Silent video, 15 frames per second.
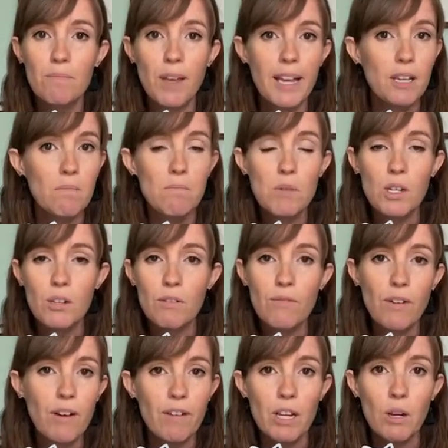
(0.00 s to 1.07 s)
can move
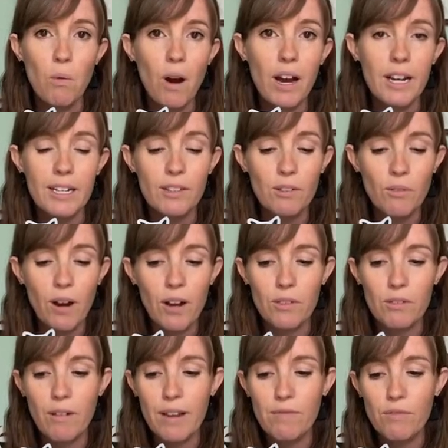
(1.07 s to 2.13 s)
very quietly throughout
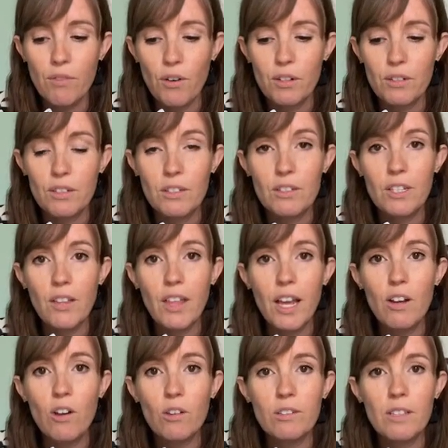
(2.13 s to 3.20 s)
the rainforest, and so they're
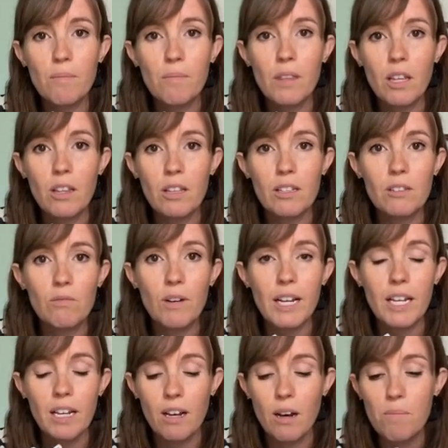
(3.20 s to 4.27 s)
not something that's
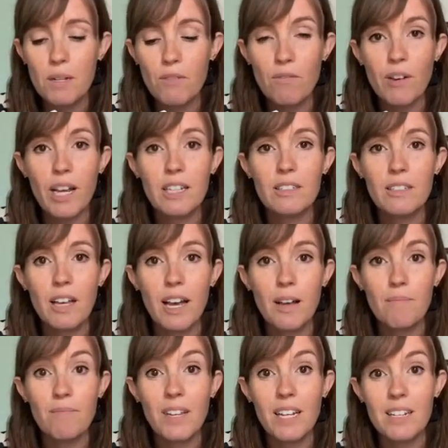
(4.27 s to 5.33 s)
really up in your face
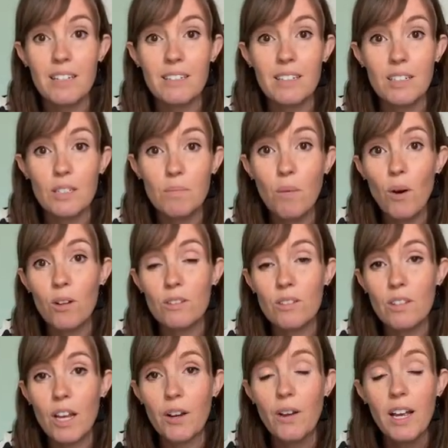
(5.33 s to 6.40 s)
and easy to spot.
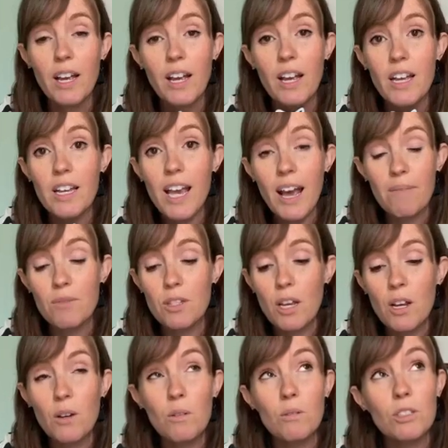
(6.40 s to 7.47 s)
So yeah,
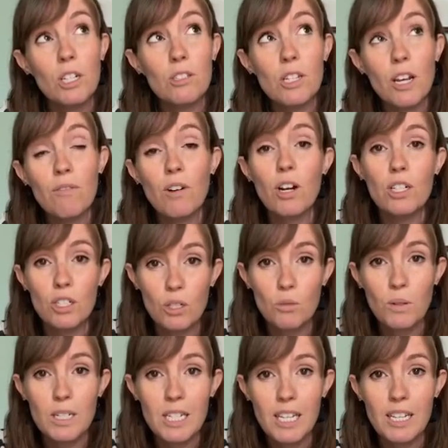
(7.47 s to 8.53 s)
so just over
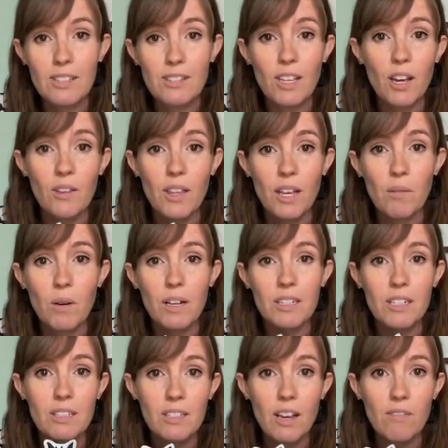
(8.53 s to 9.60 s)
120 years ago they were
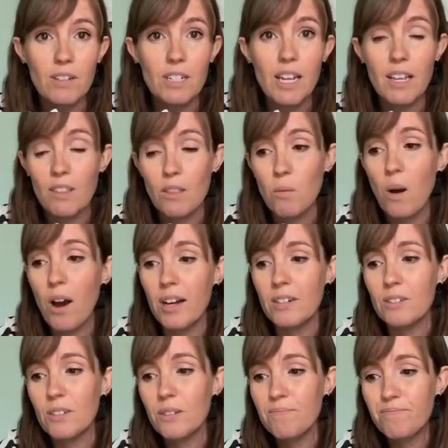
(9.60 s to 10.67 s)
discovered in the wild.